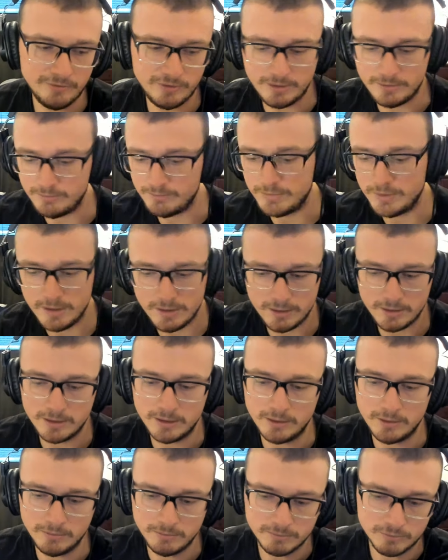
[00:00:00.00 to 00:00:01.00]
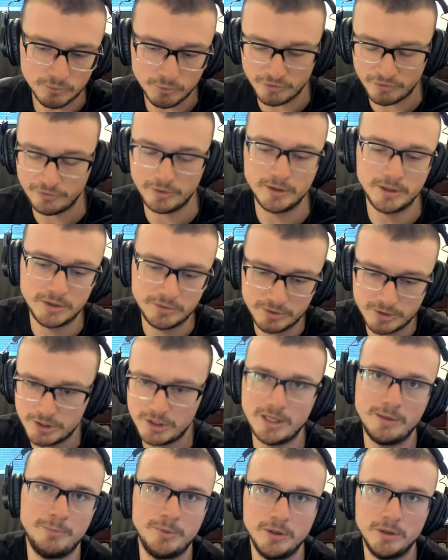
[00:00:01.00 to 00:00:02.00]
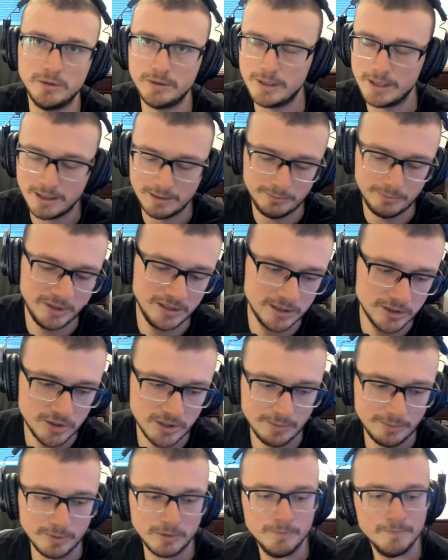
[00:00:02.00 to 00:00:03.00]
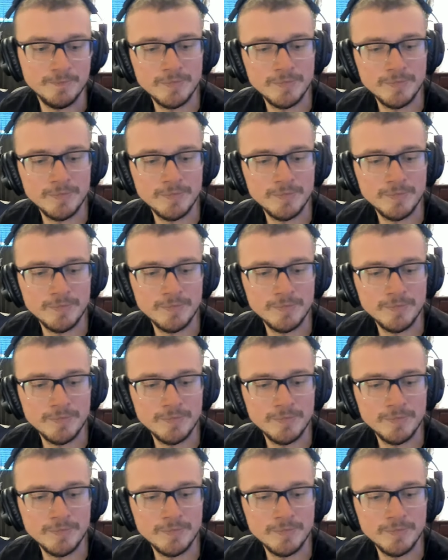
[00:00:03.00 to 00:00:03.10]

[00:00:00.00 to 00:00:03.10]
He, you know, referring to a shepherd, God being the shepherd.